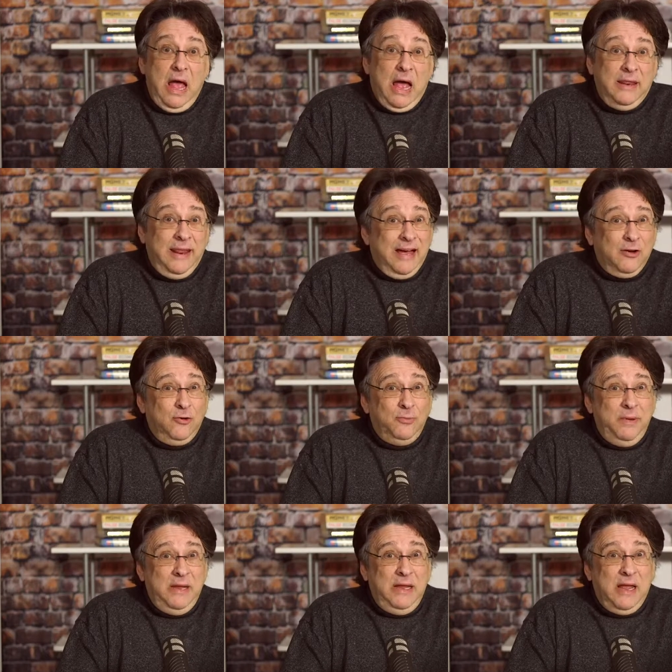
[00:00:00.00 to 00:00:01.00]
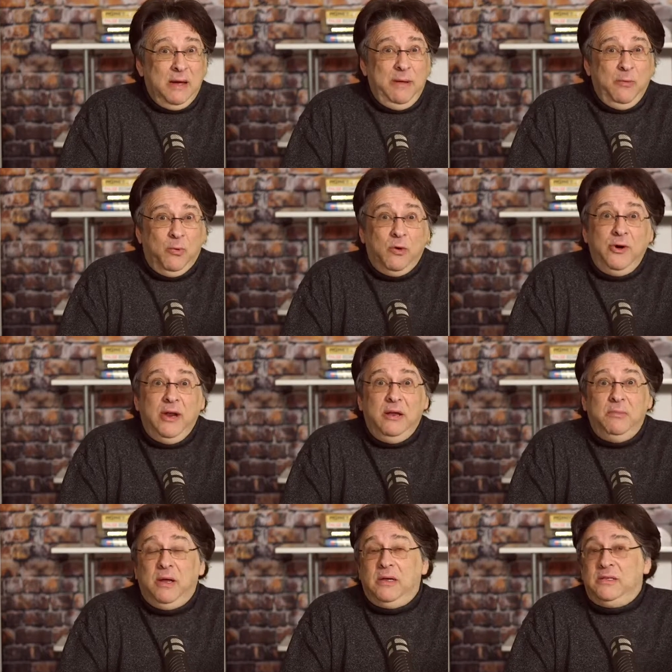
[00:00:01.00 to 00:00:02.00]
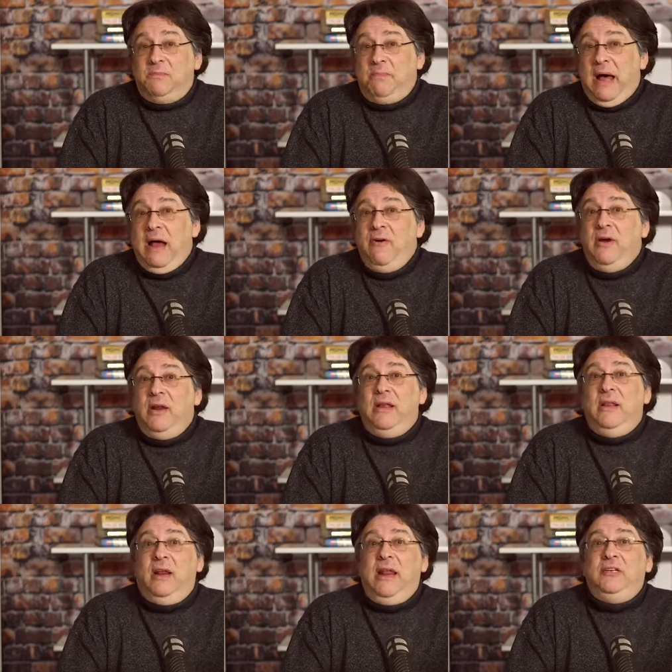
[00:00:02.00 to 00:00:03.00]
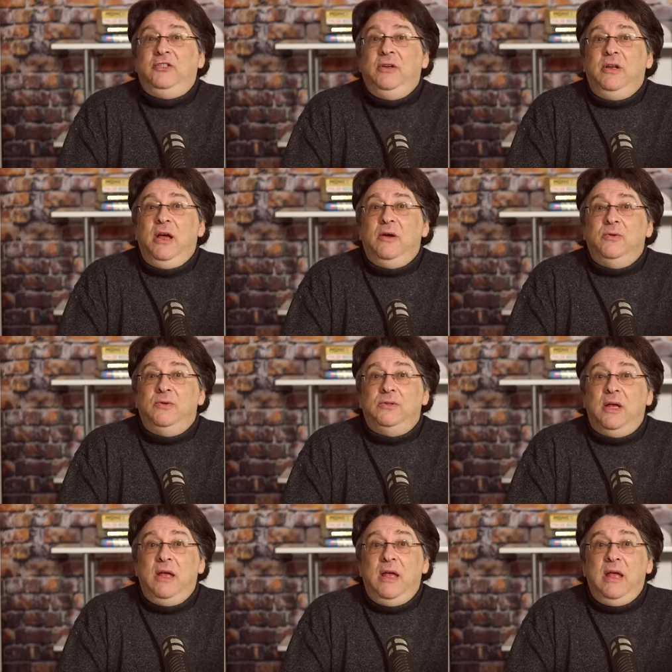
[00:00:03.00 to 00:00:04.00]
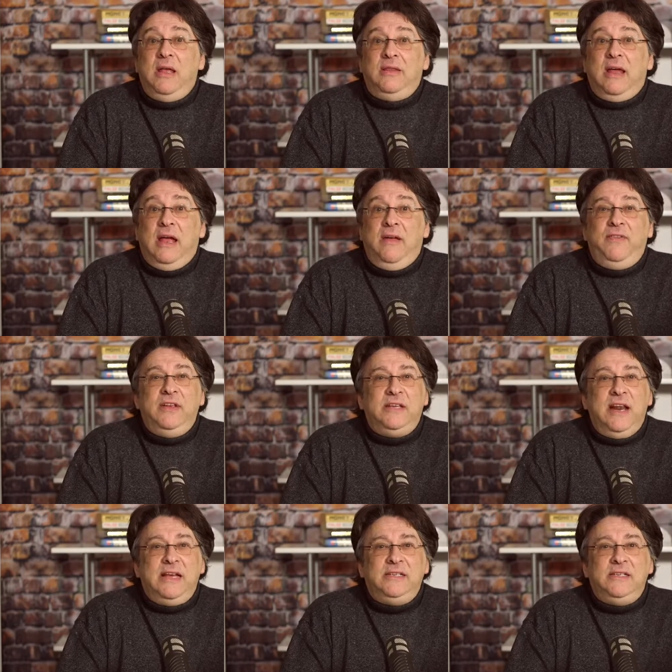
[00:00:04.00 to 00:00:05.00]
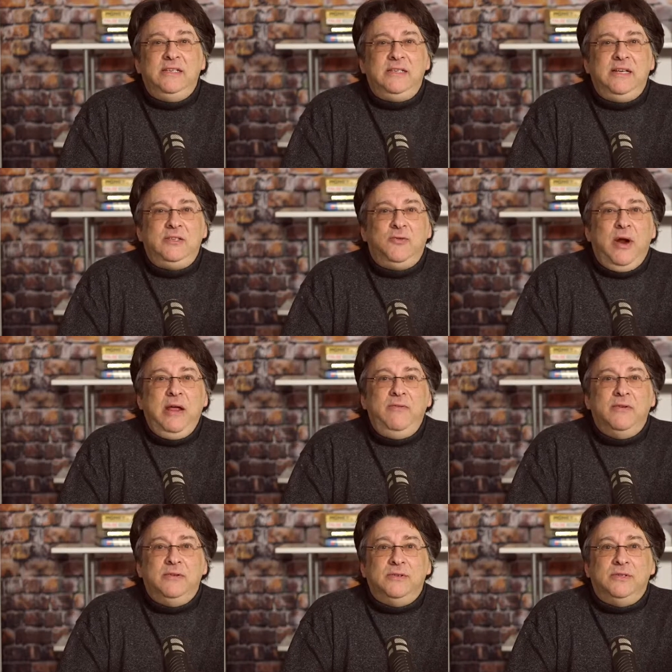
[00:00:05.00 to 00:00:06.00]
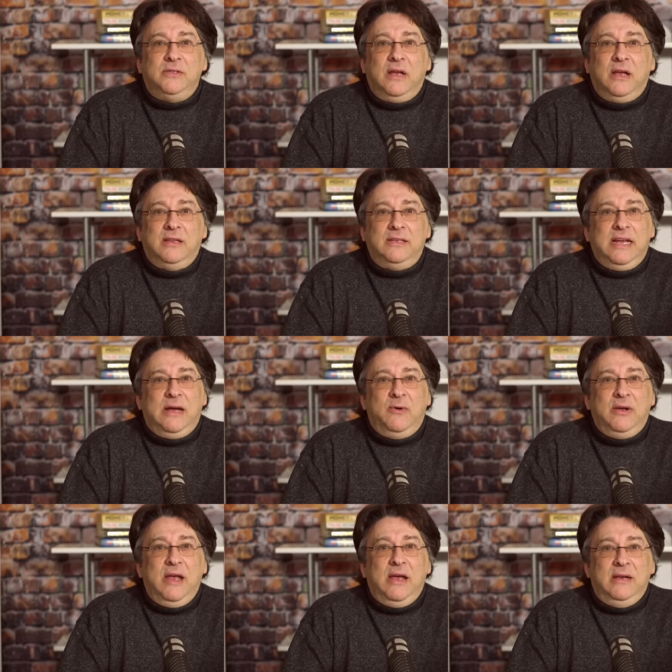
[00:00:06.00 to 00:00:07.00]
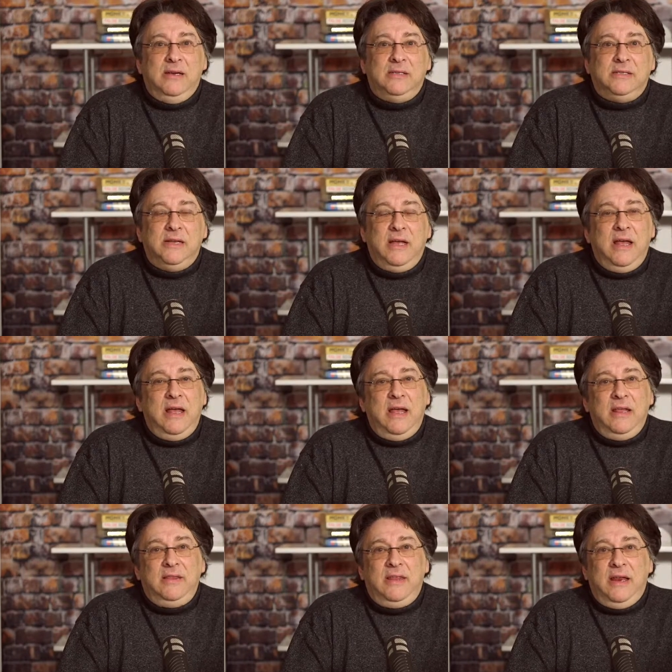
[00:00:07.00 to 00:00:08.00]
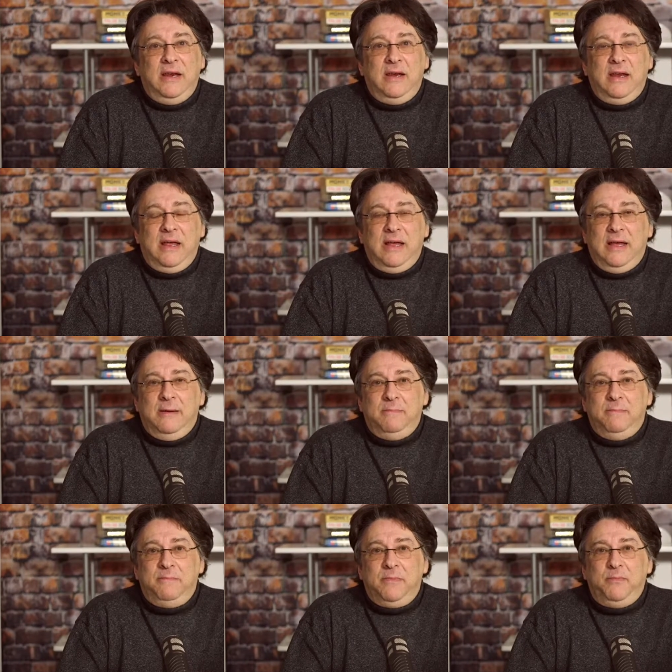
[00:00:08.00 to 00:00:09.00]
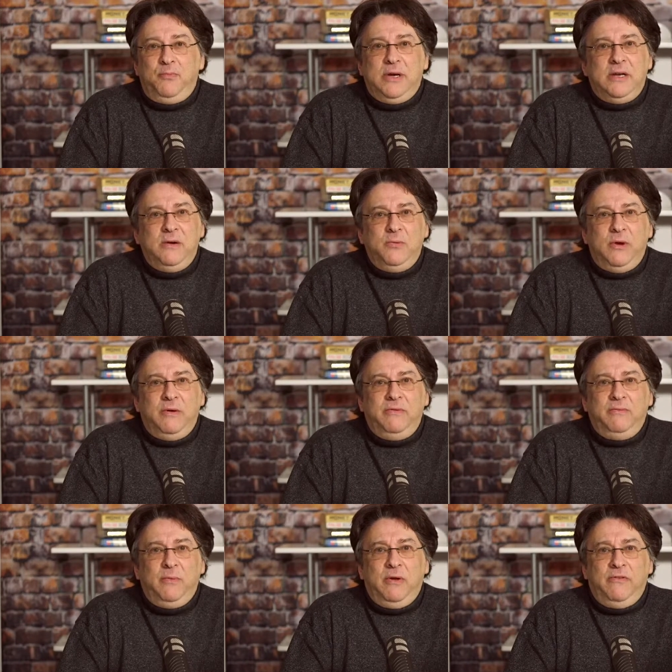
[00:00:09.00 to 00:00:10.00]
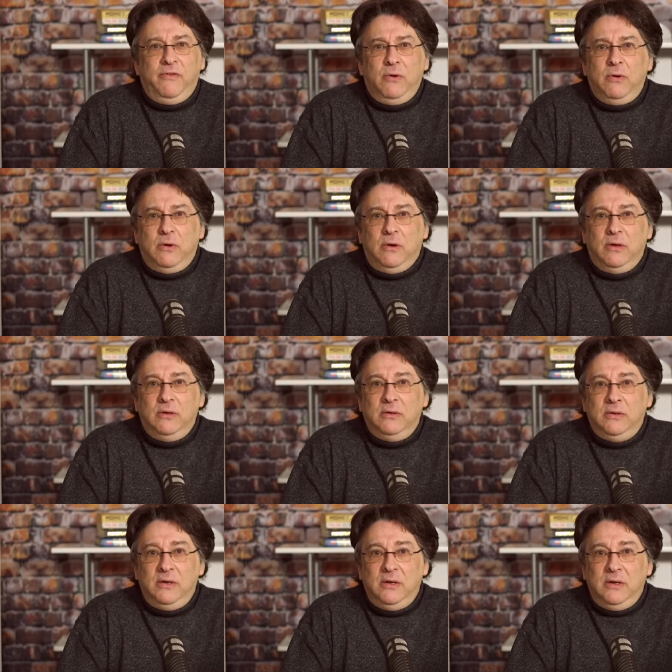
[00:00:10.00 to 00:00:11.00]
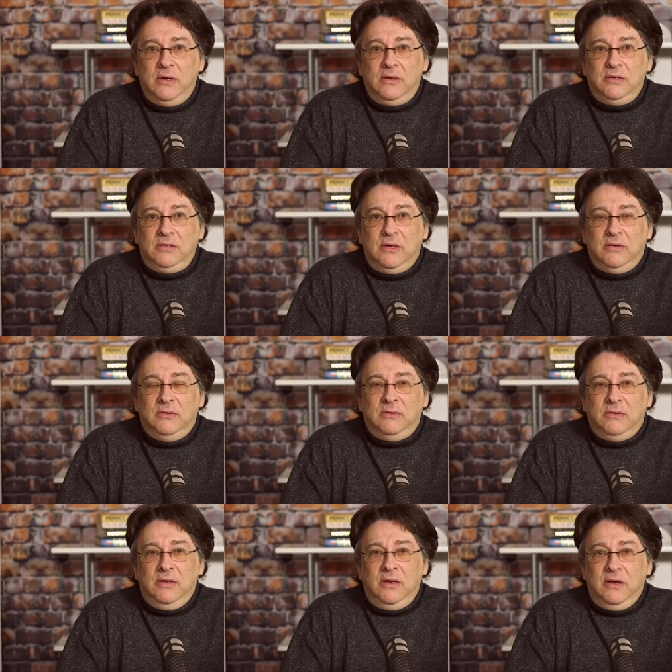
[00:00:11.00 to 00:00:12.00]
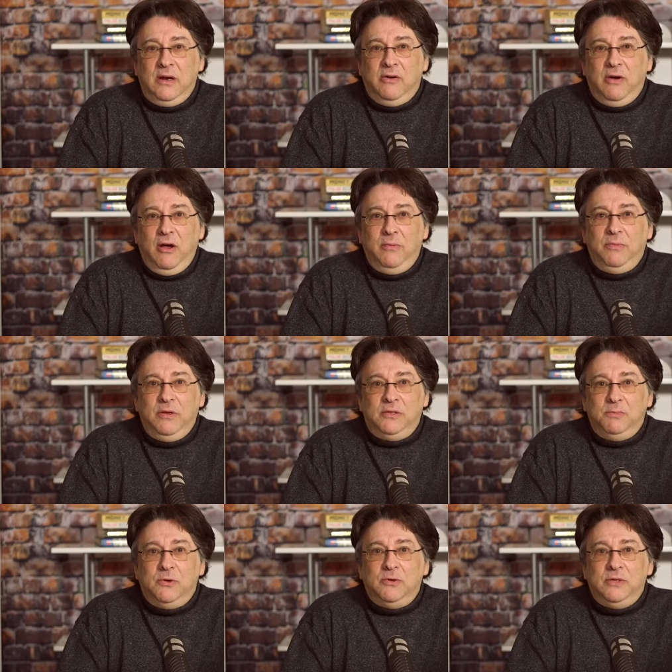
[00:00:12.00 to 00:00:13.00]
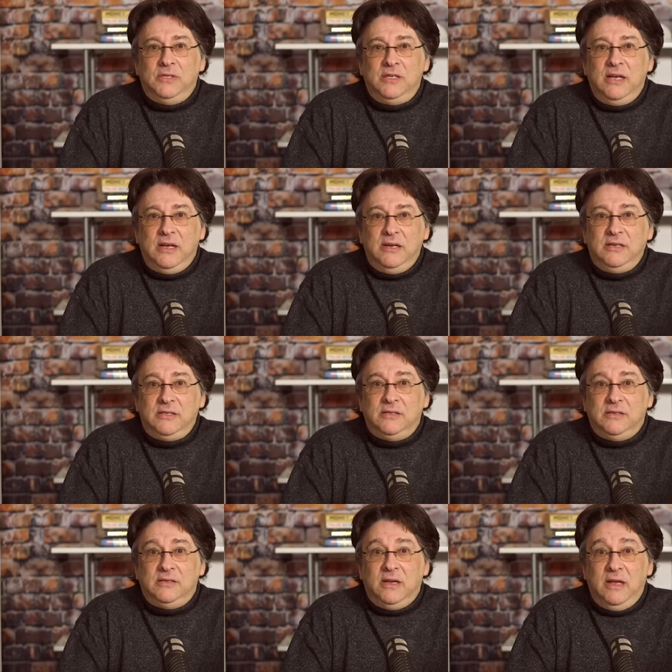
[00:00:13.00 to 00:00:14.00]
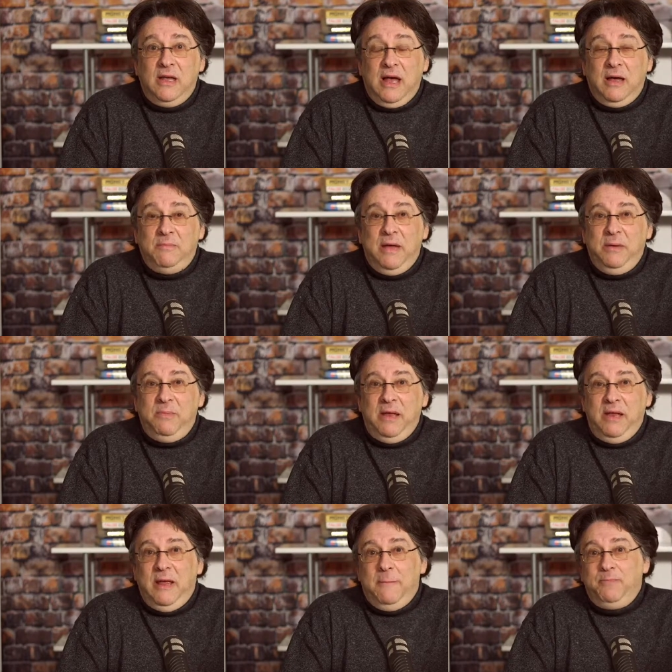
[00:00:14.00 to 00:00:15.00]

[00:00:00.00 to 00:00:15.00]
And that could be a bit worrying, because apparently the legend goes that if there's less than 6 ravens at the Tower gates, then Britain will fall. So, you know, I hope there's more than 6, and maybe